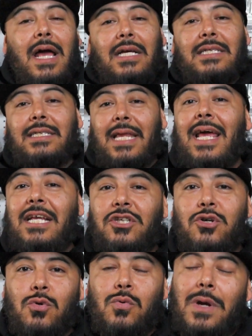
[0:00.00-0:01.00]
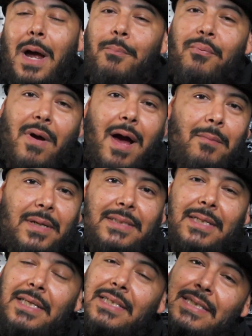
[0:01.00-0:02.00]
Stay tuned. I promise
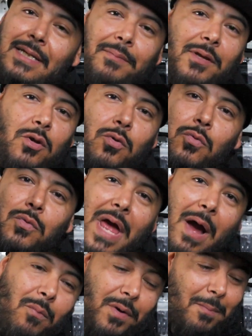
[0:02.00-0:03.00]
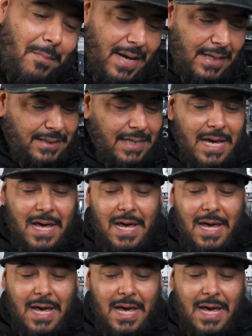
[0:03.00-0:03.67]
it is something you do not want to miss.